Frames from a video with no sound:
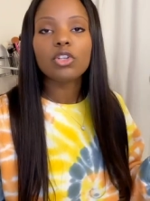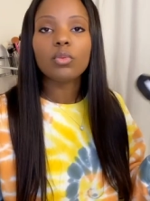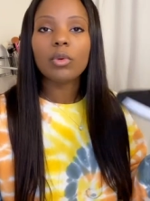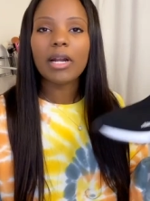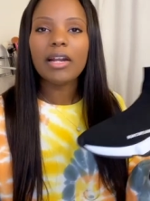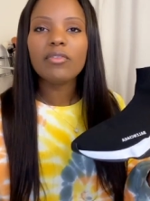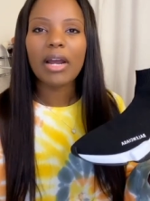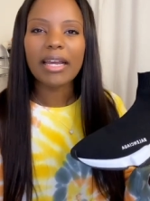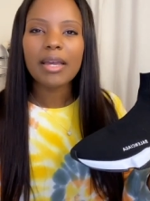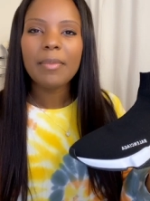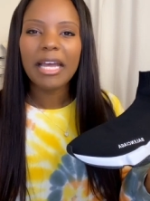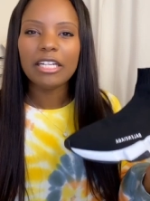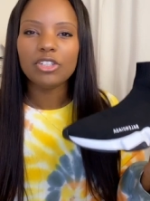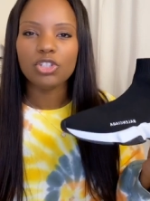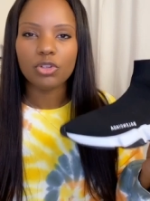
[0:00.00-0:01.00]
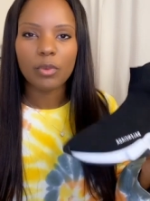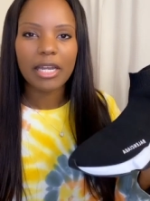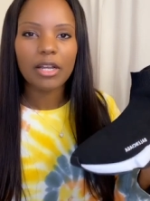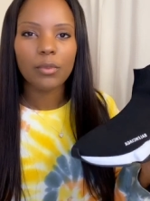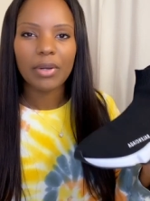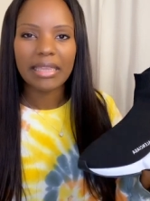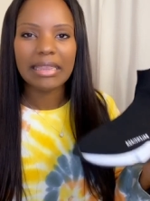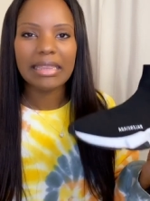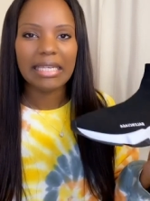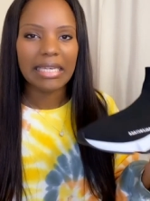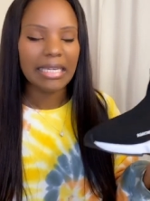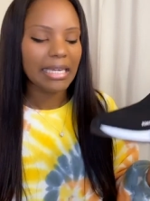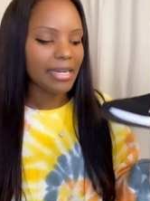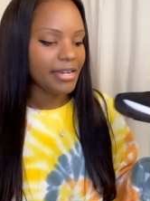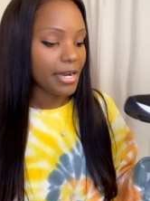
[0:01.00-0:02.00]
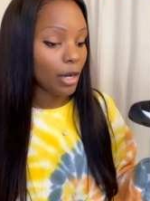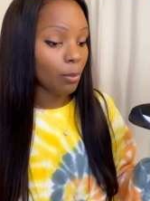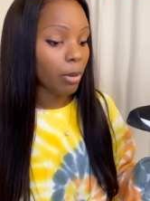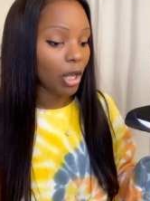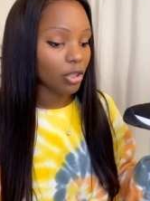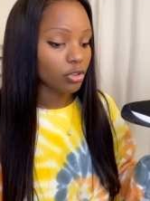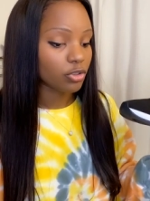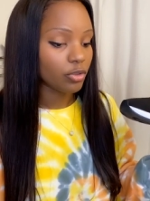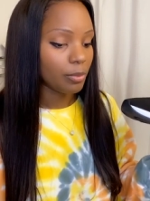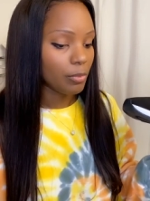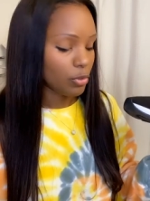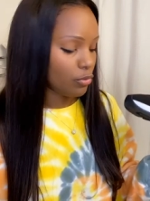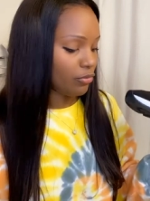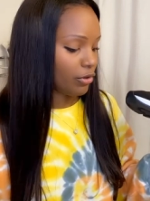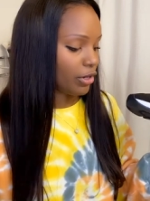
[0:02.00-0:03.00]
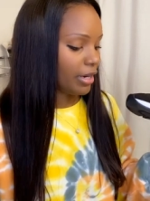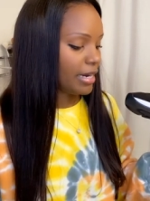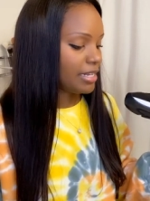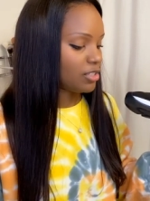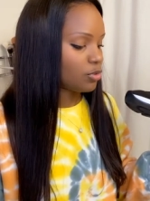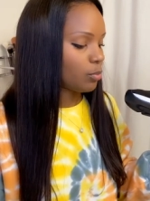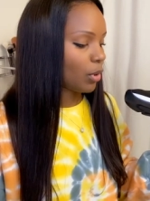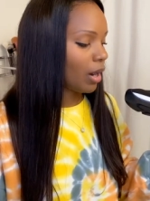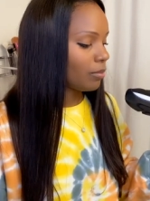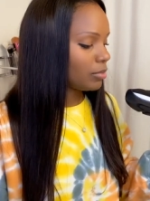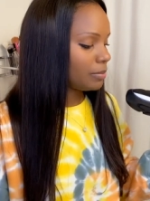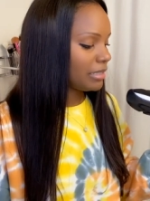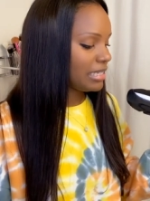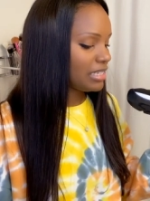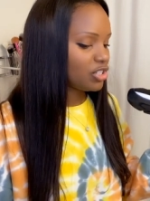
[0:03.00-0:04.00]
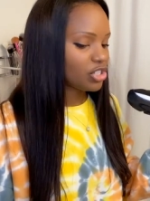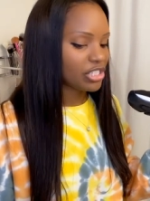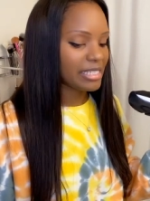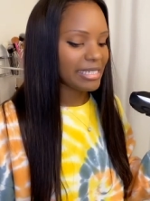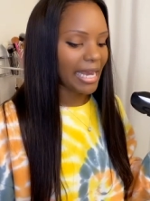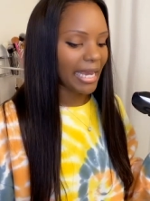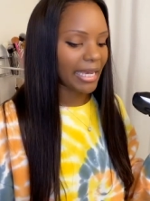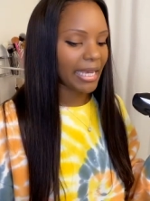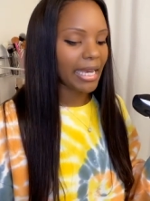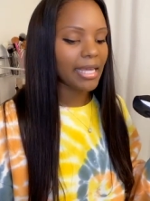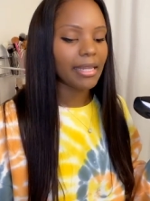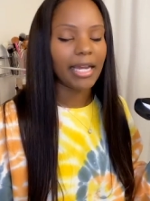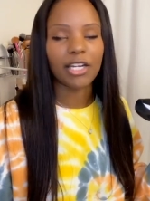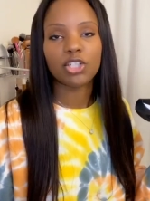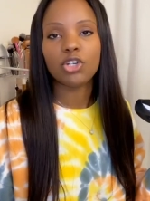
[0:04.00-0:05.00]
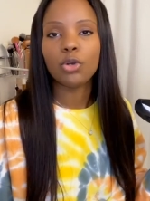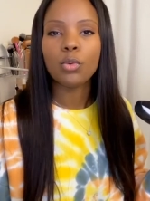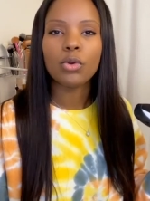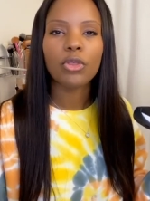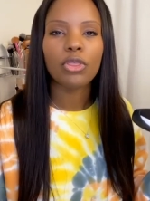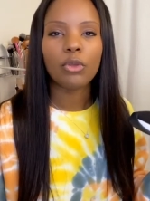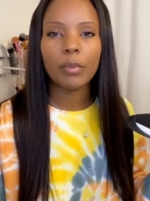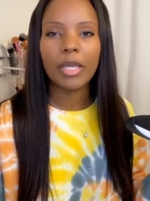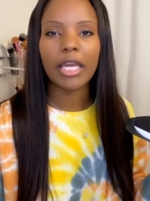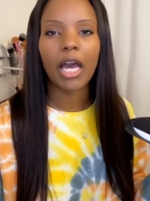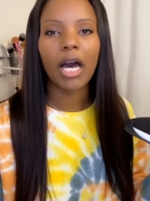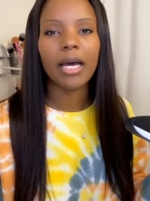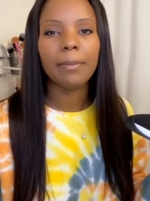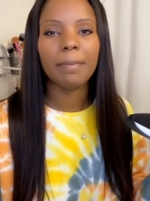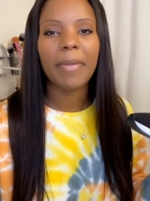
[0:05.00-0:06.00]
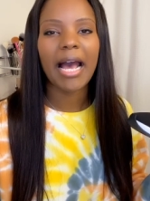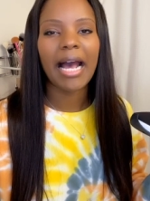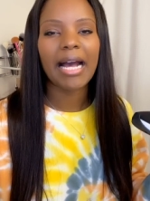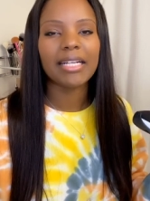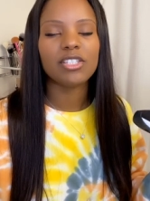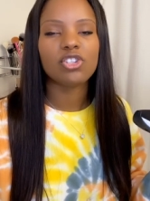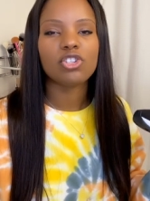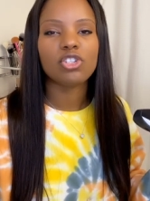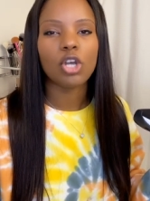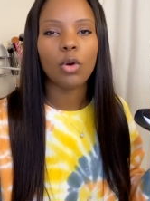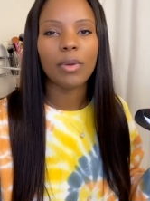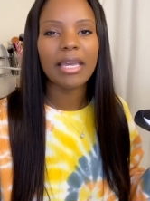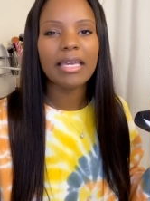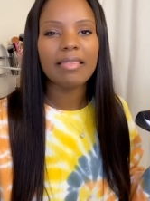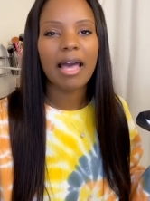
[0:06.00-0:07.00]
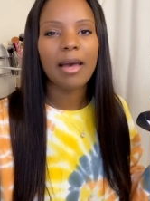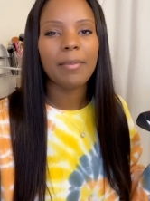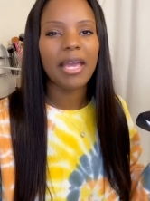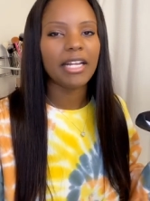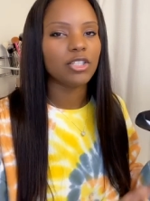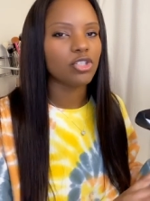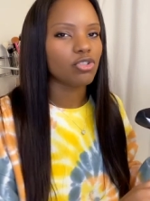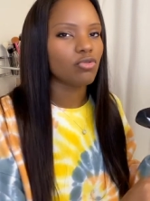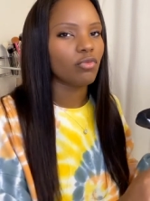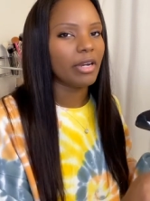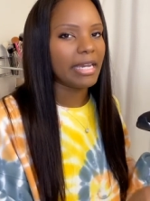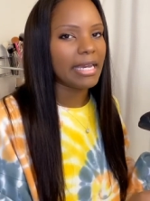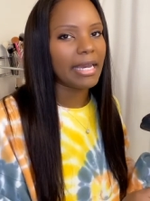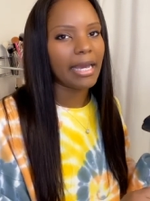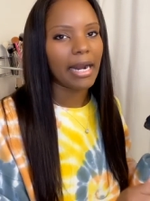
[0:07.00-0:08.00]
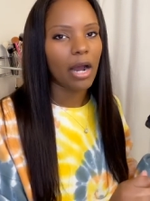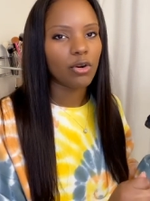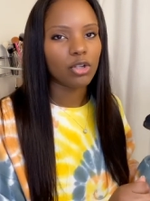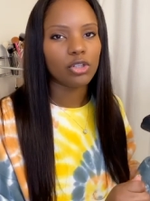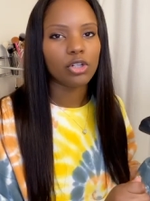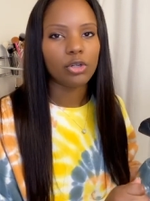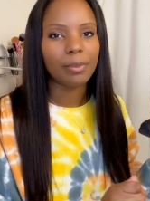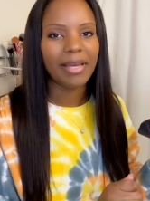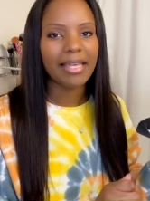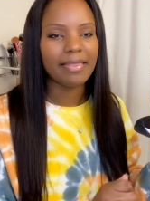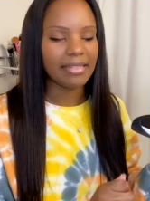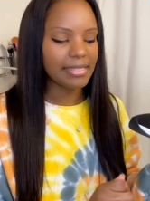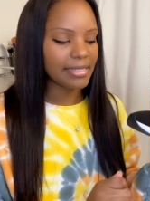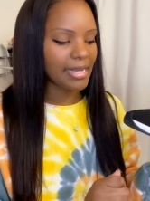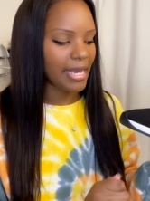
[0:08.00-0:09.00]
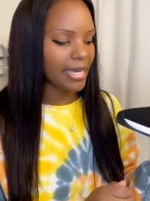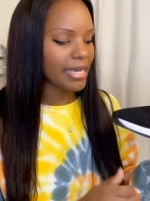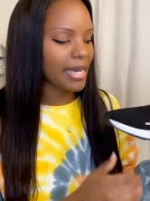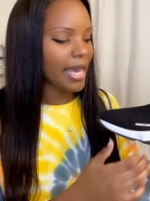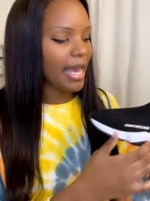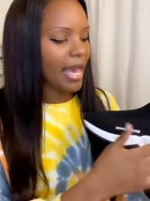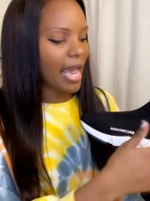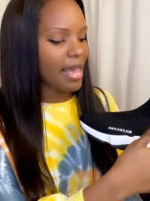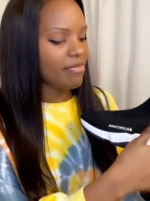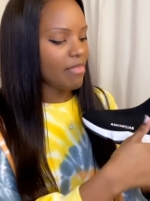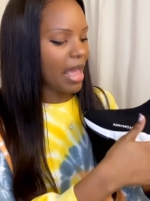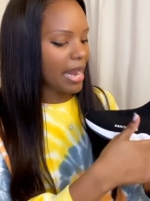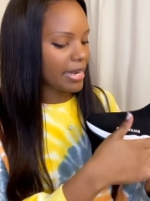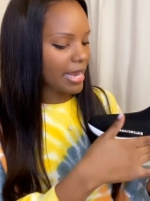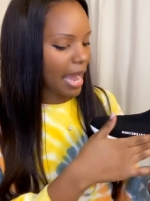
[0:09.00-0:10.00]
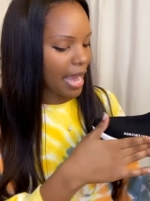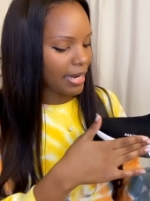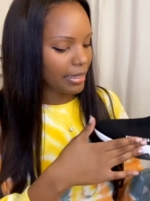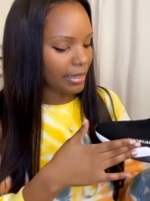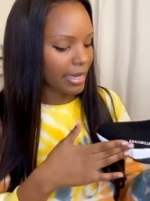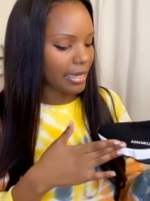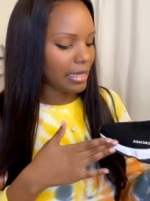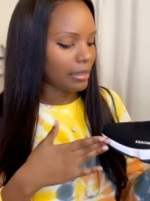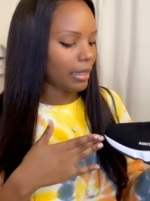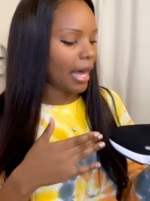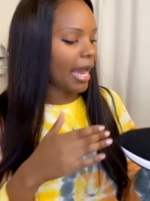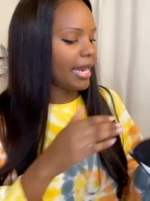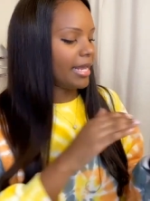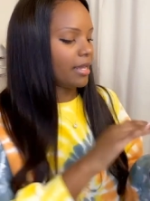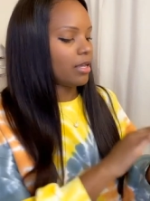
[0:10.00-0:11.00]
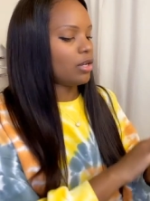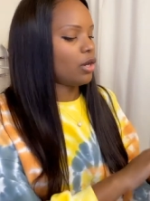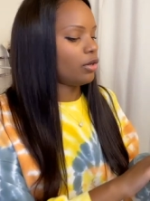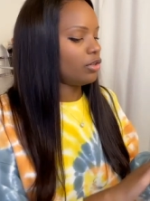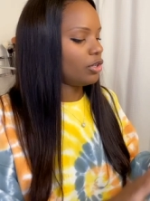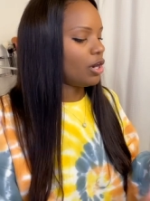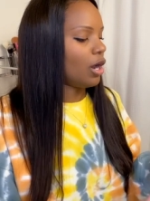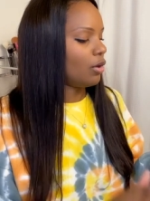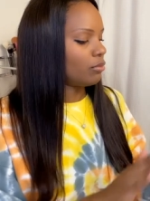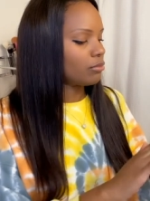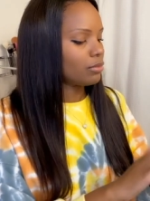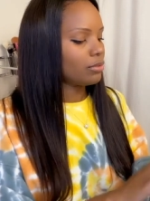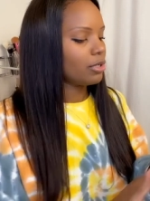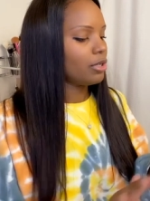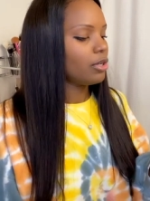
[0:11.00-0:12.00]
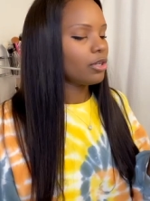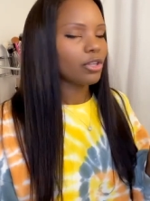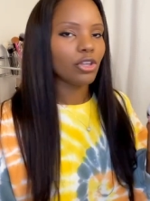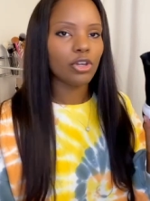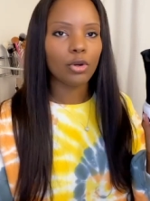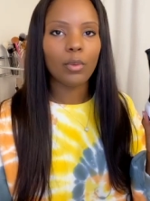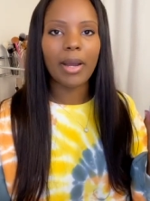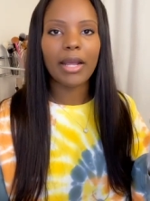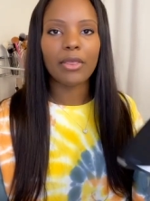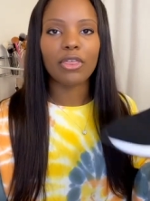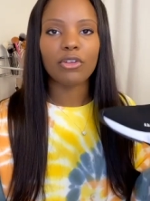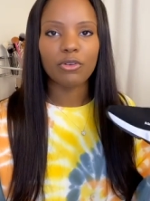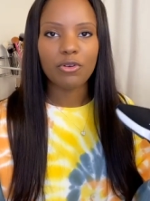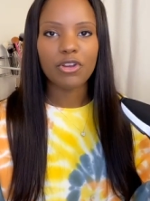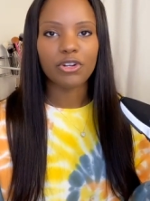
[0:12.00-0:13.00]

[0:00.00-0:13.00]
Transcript: what I recommend doing with the nail polish remover is probably just taking like 2 to 3 cotton pads, soaking them, and just wringing it out a little bit in the sink, and then kind of like gliding, you know, your way through your